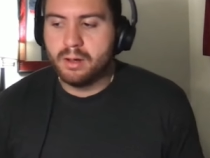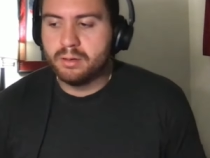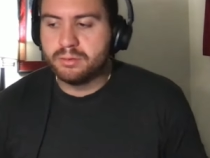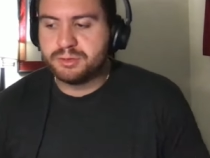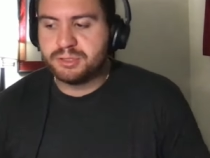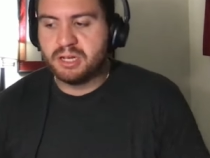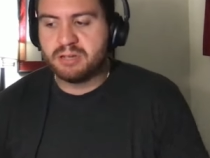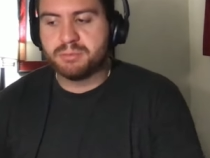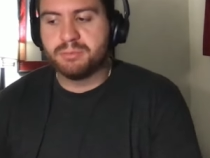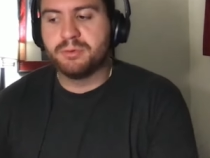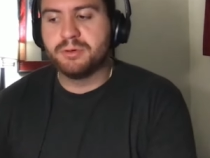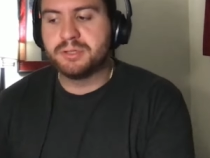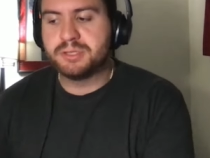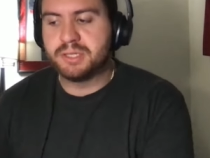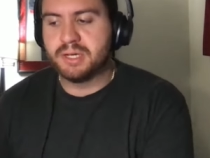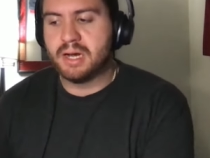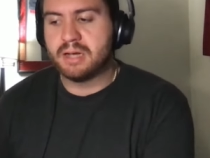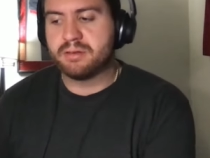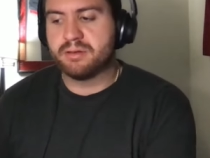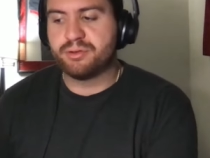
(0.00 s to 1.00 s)
Chez
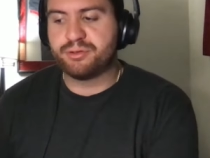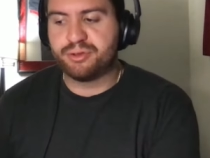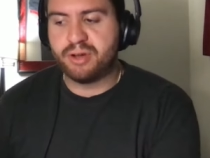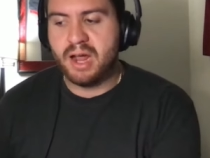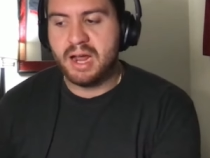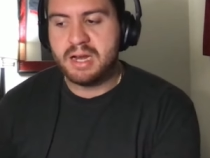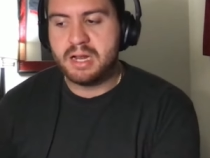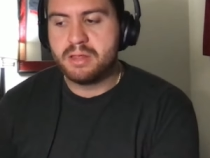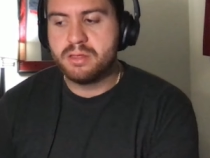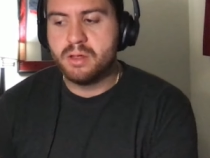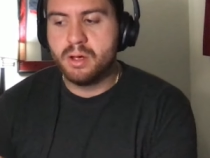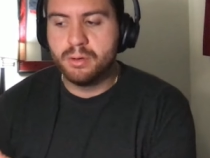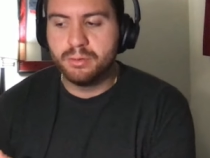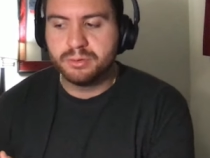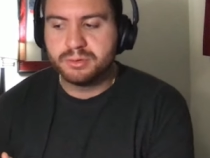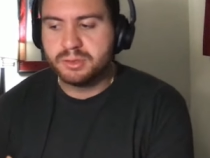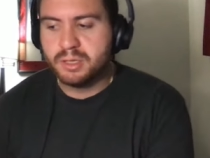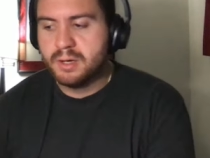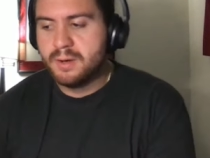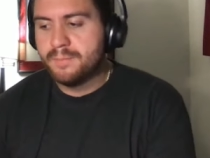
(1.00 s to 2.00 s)
Mellusi got to shine in
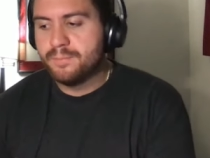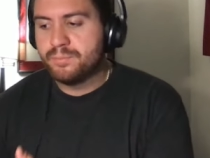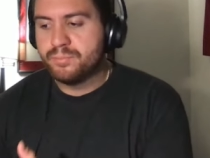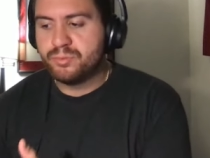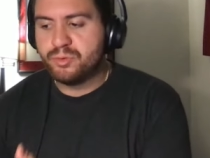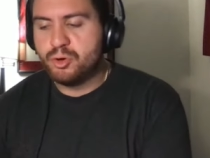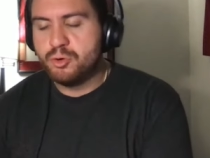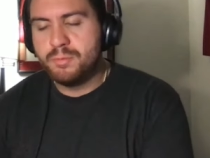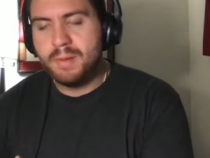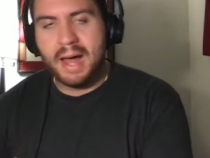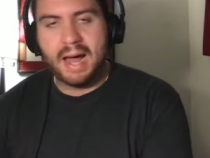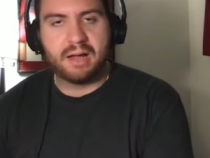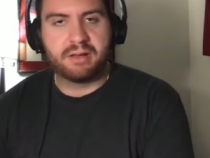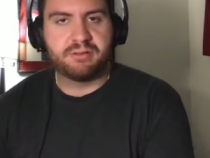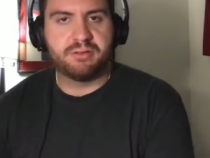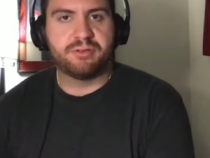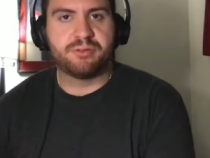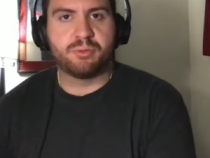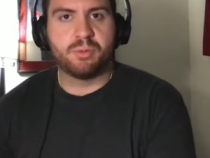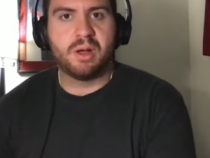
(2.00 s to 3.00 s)
those two back
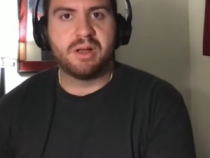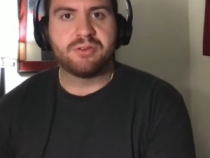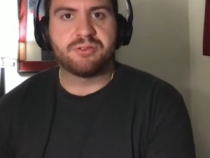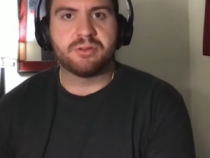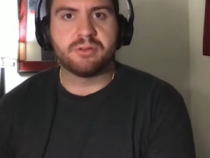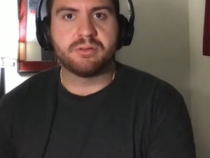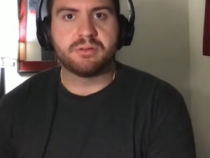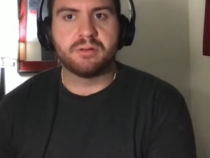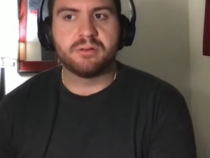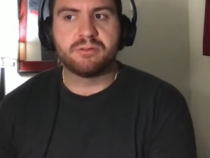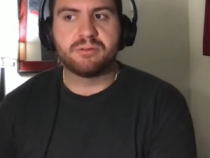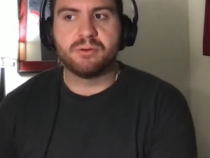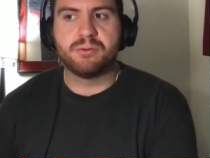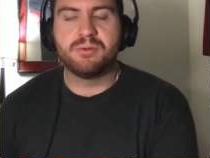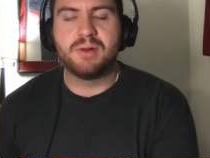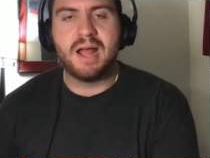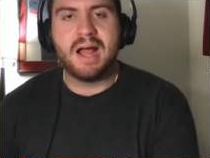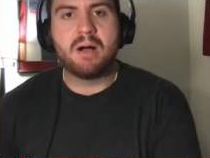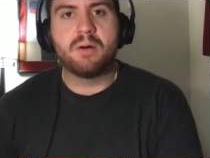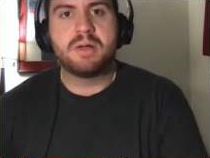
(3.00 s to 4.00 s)
situations. And so
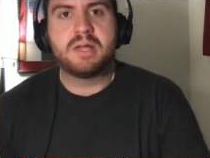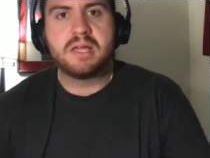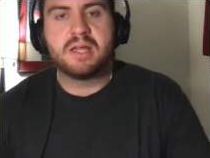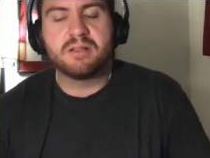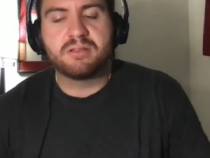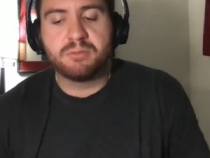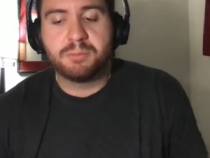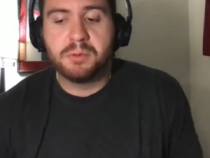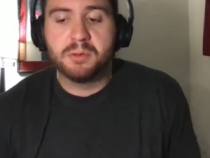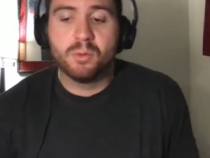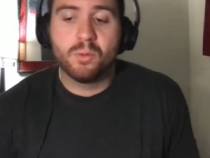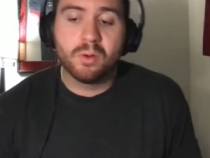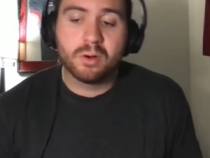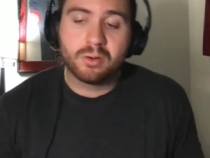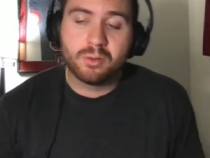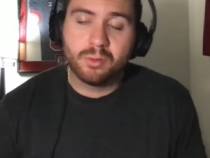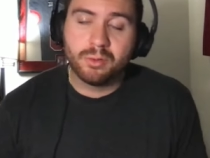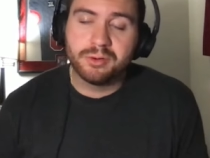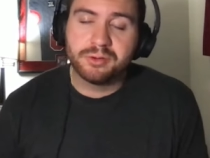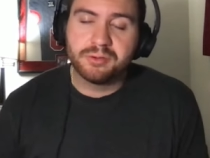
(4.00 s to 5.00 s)
now he gets to be the
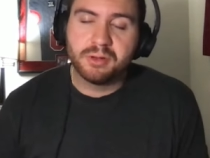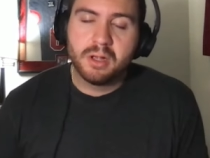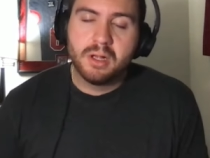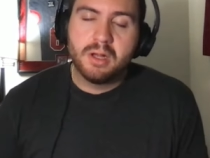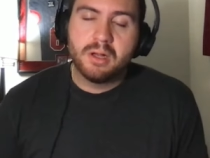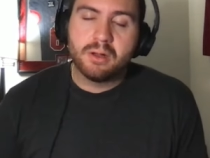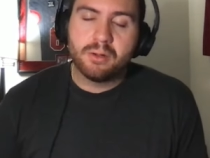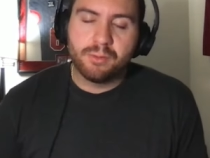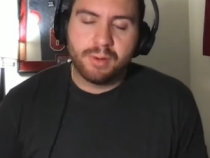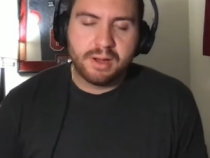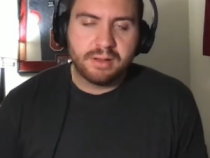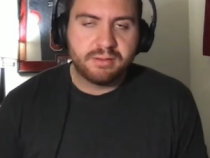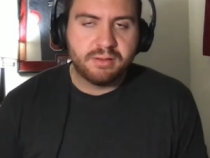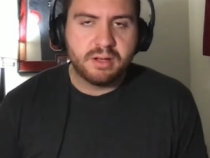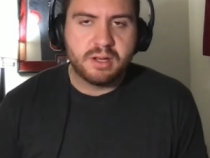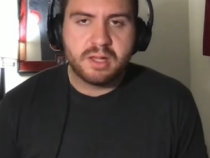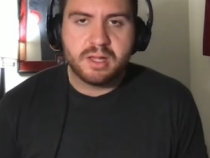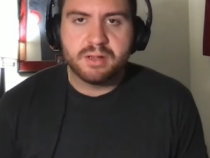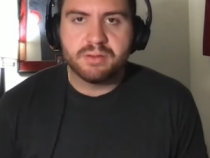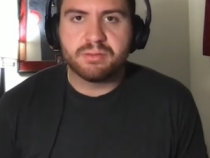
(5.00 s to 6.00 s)
workhorse.
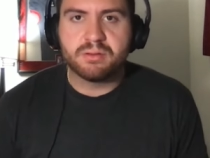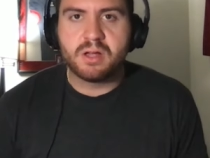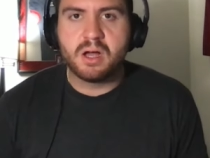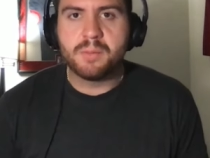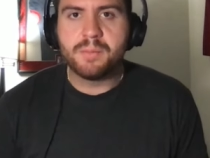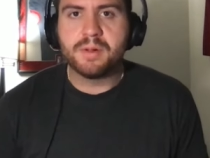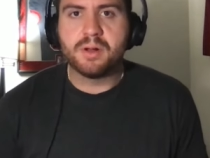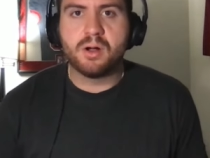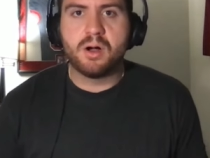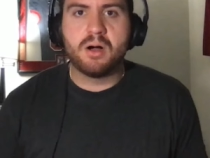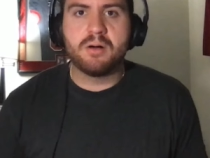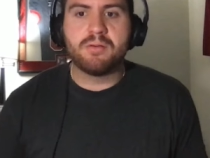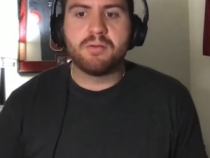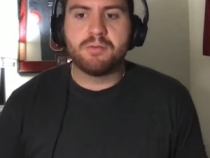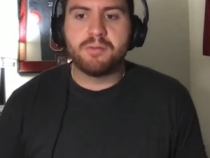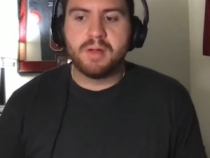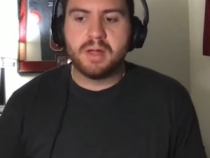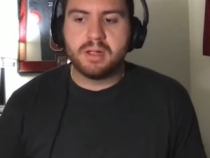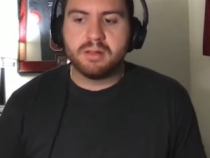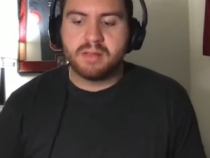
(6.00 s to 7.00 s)
Granted, he is coming off
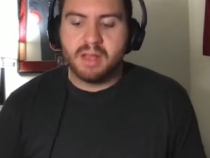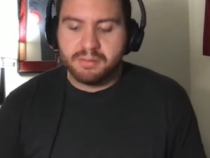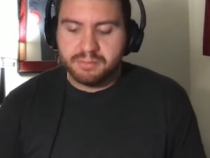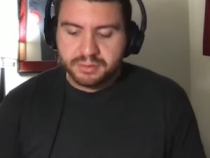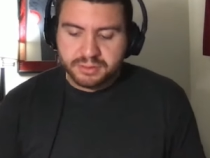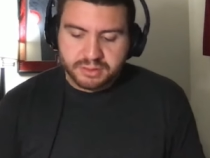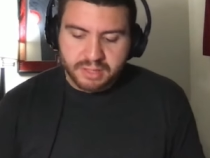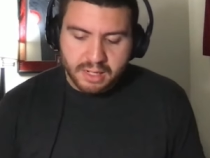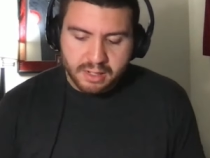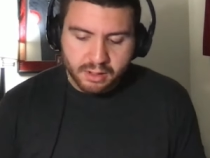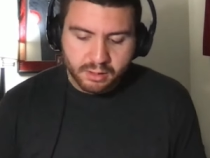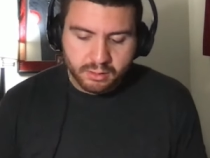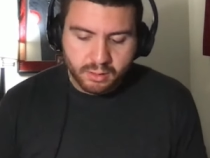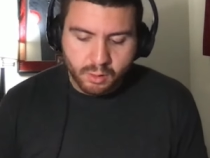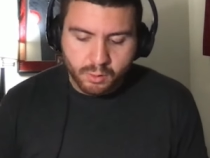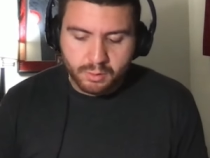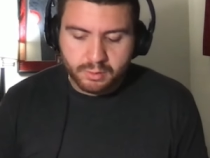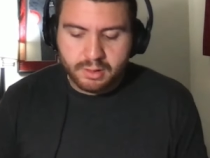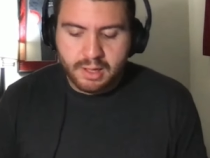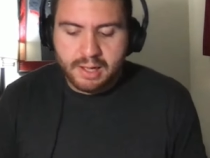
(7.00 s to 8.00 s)
of a devastating
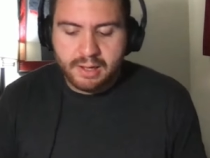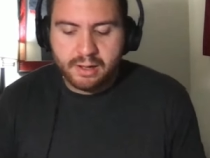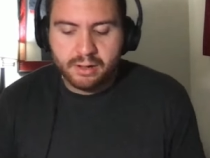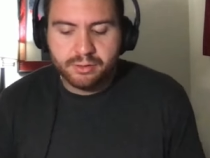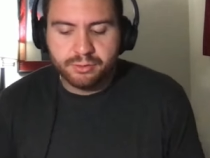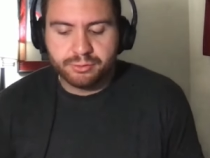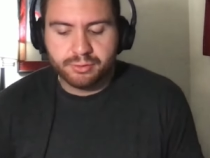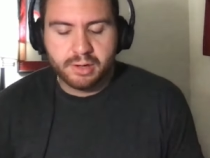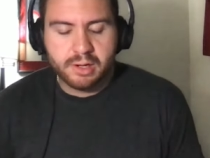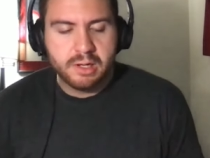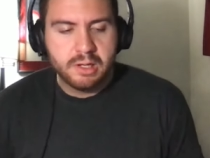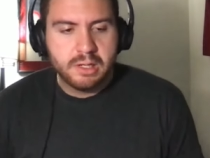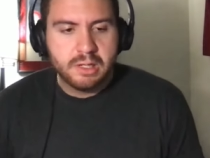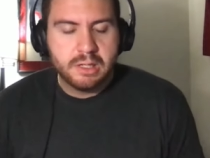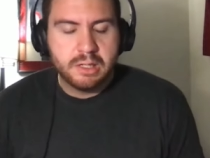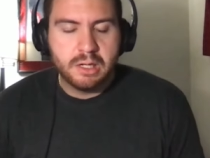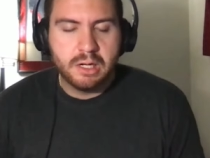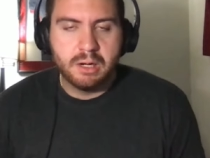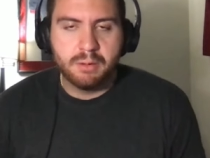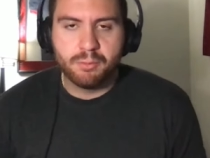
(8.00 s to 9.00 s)
lower leg injury
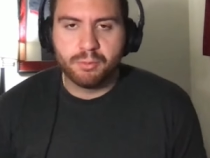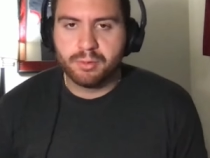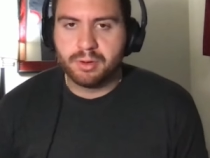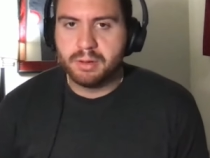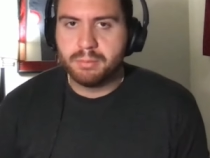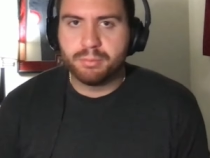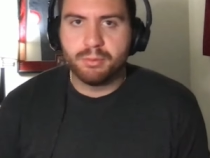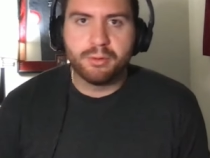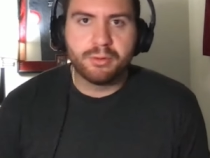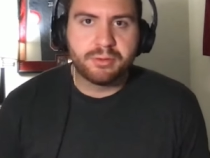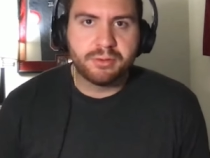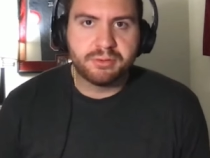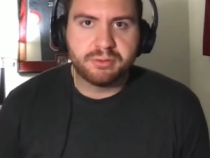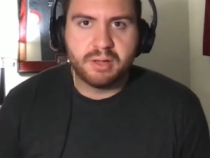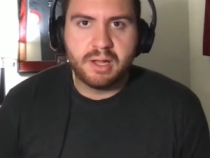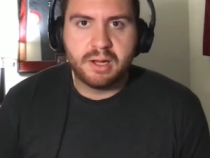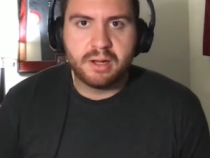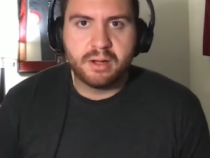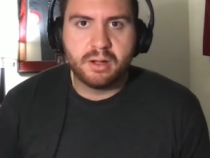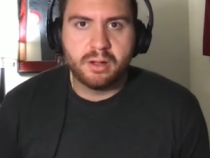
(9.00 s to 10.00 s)
um, where he broke his
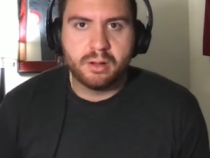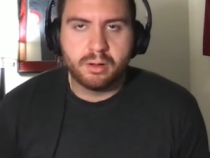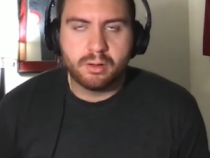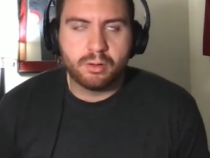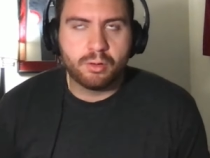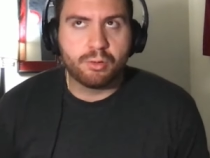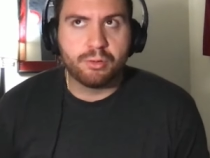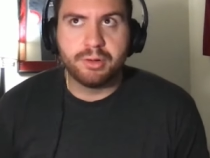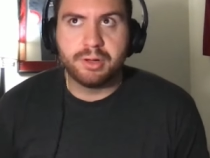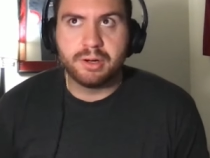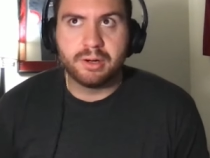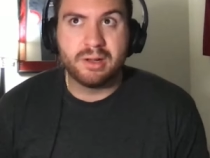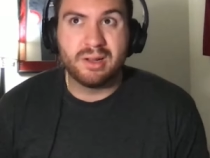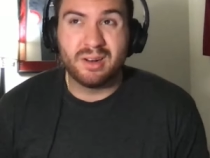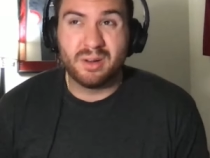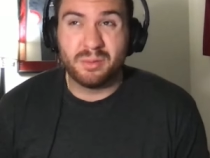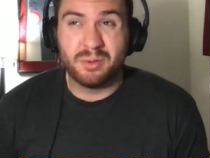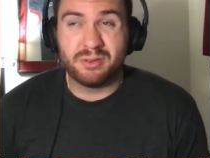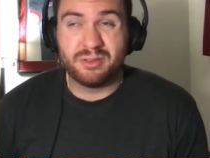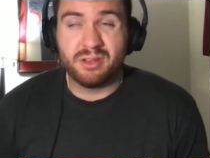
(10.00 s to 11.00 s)
leg earlier
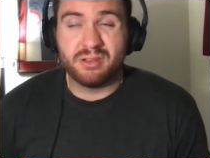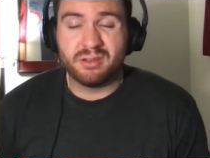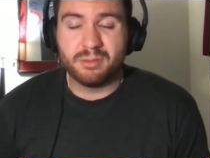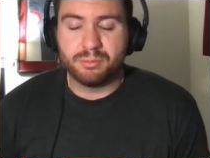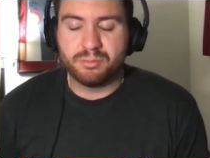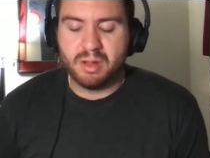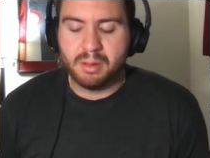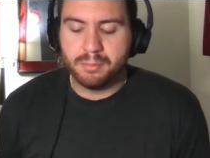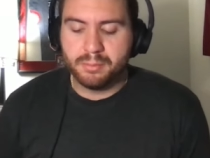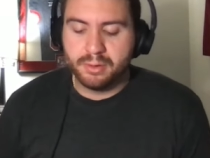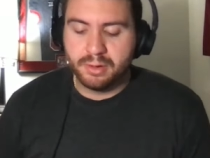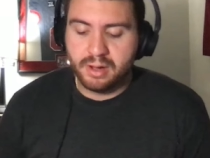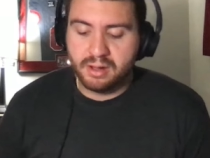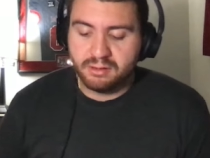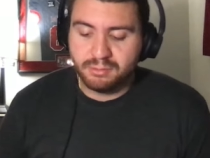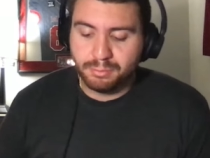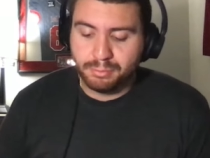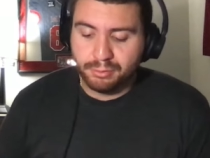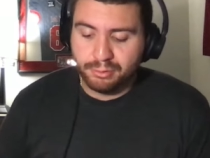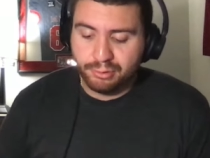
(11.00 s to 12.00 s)
in, I want to say September
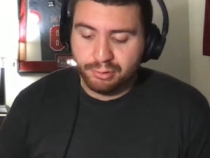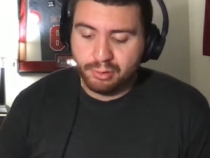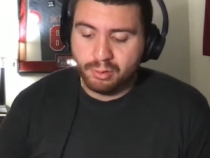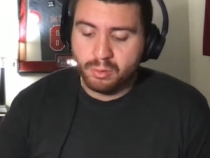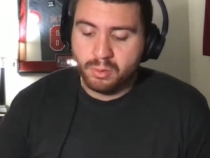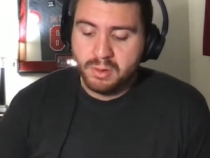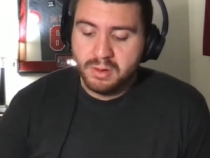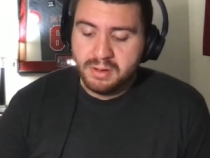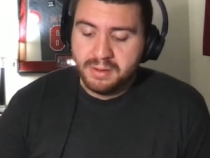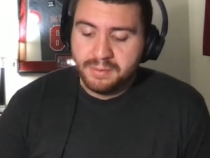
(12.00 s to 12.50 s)
against Purdue.